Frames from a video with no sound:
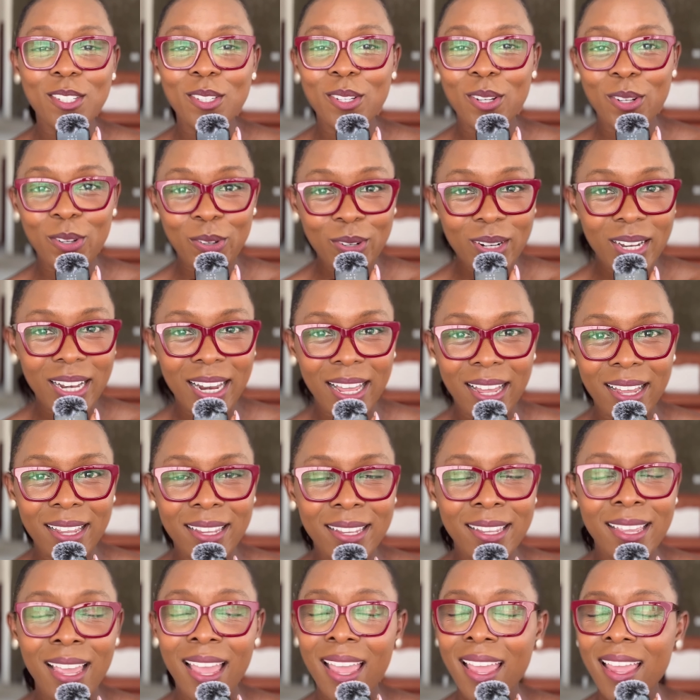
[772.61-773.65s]
to look
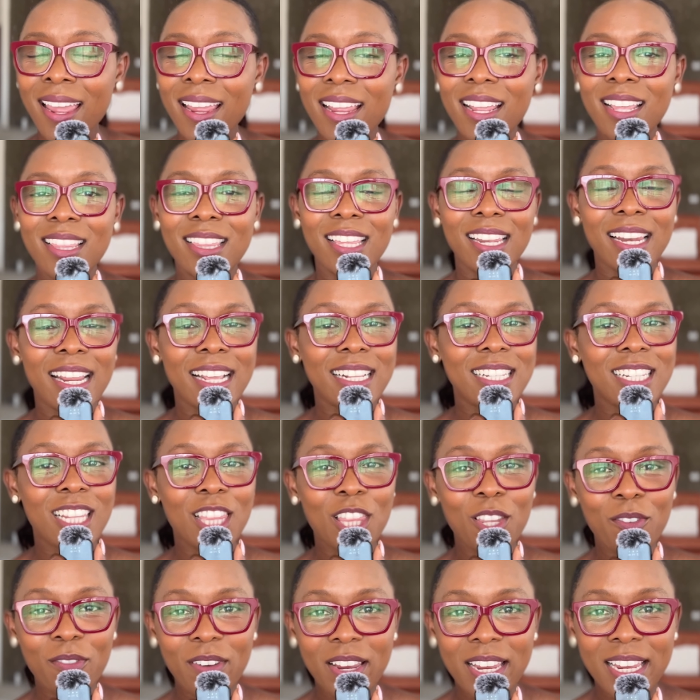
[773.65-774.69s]
like in the next
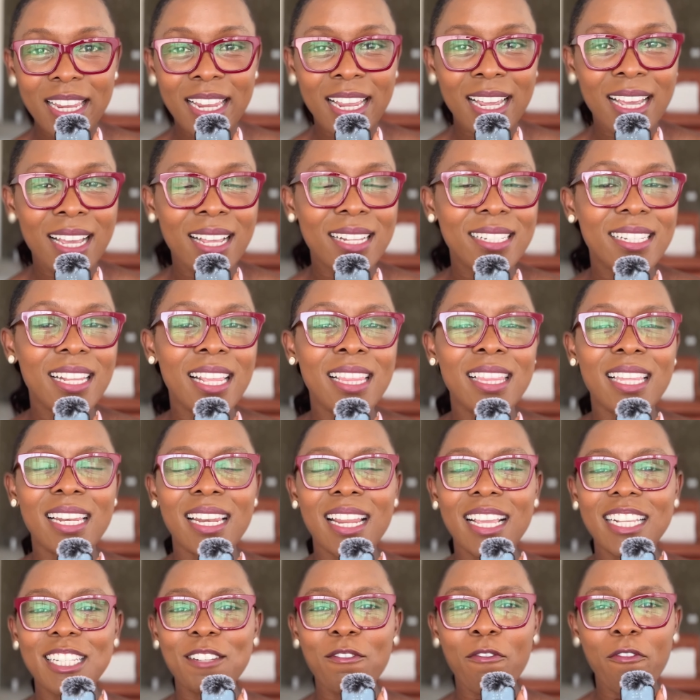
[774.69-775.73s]
3 years, in the
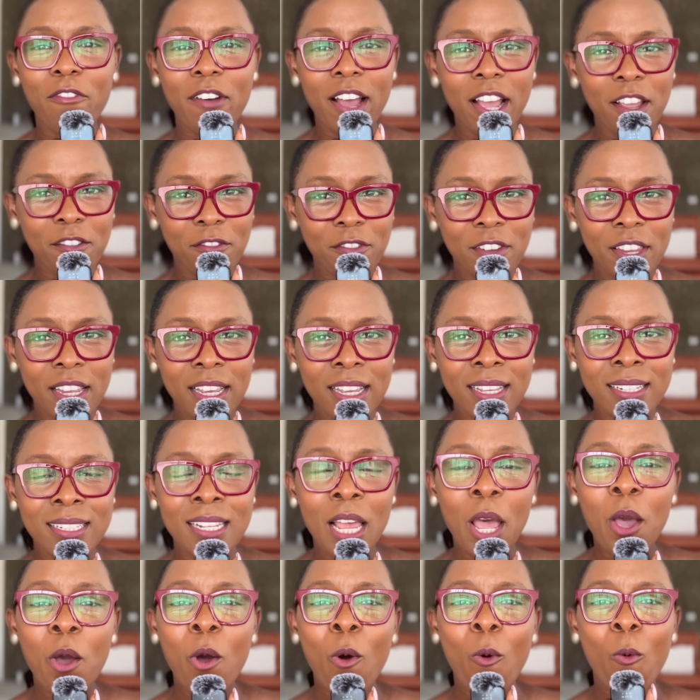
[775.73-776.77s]
next 5 years?
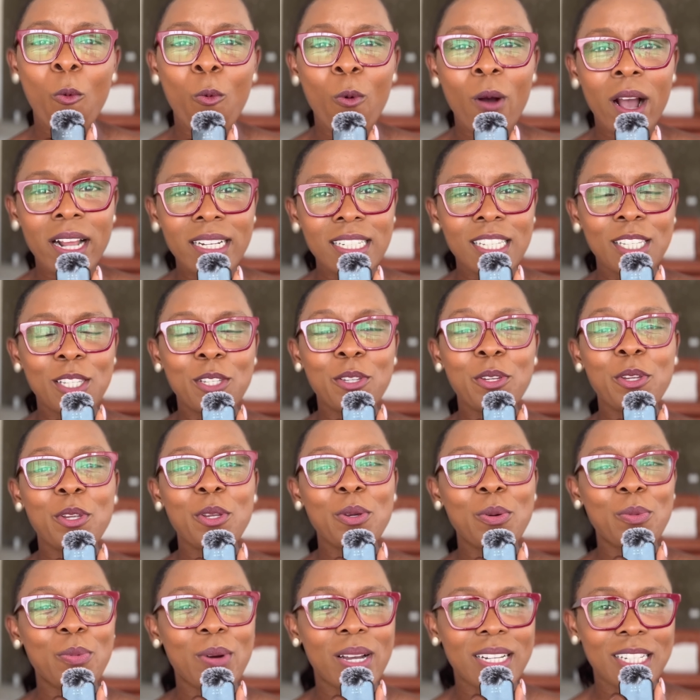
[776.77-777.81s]
What do
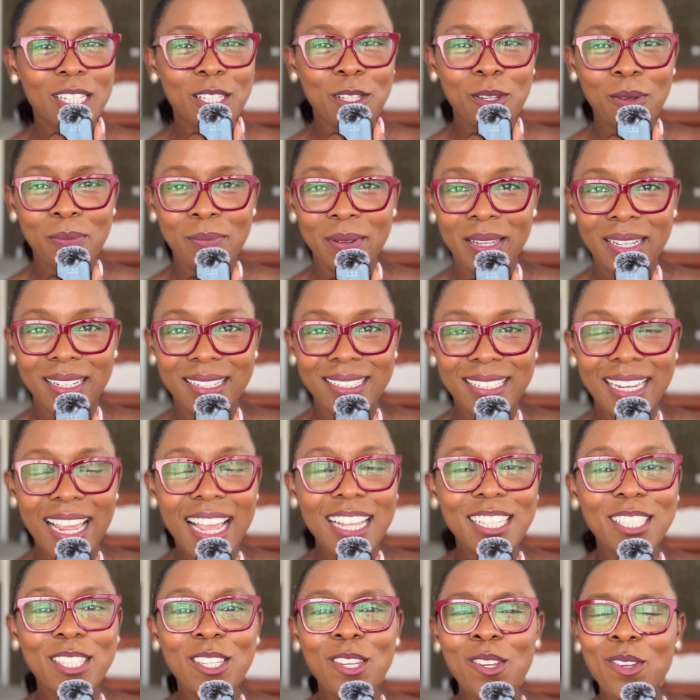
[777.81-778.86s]
you want to build?
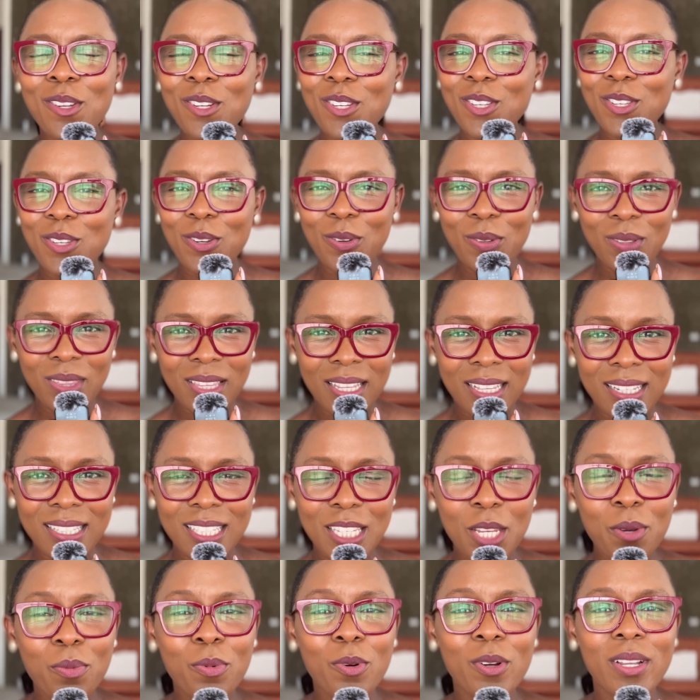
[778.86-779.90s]
As you do
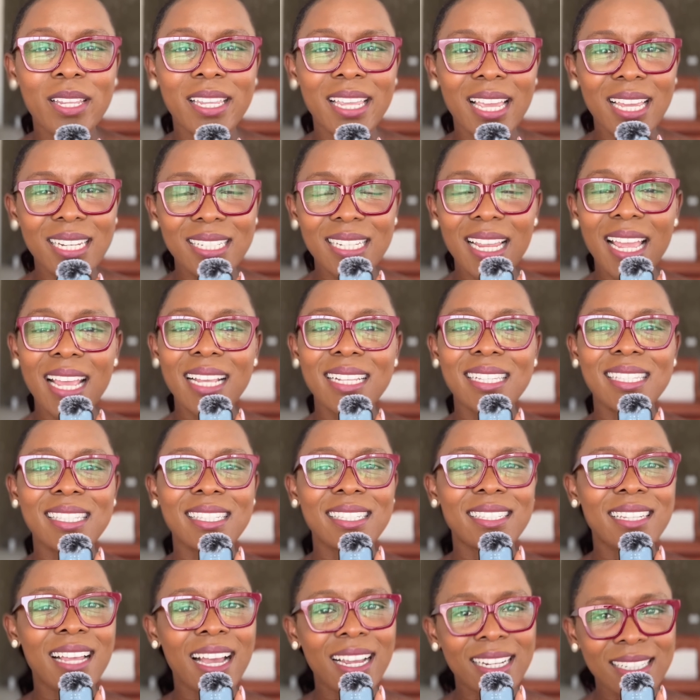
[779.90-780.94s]
this, you will get
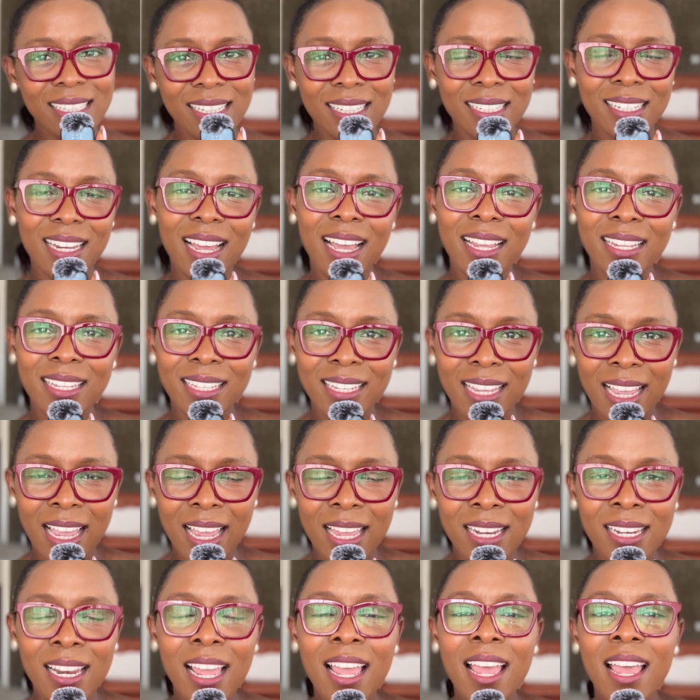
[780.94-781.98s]
excited
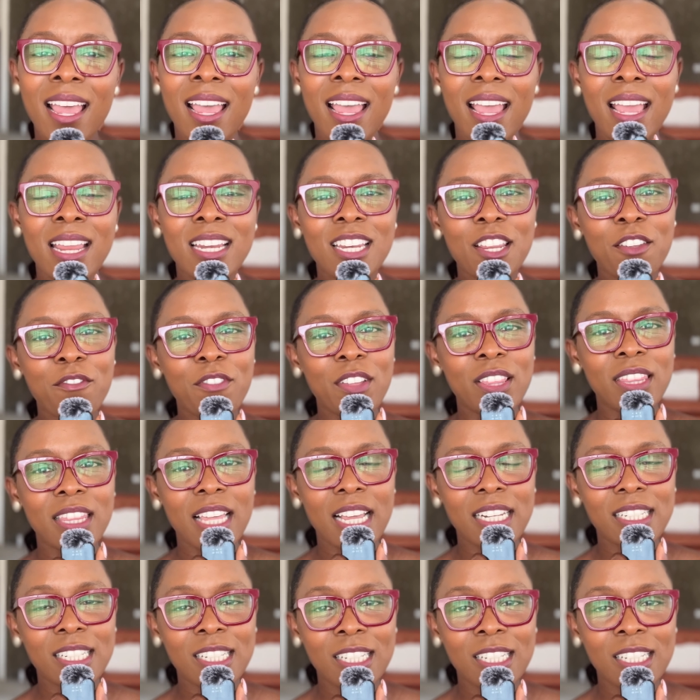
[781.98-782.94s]
again, and even that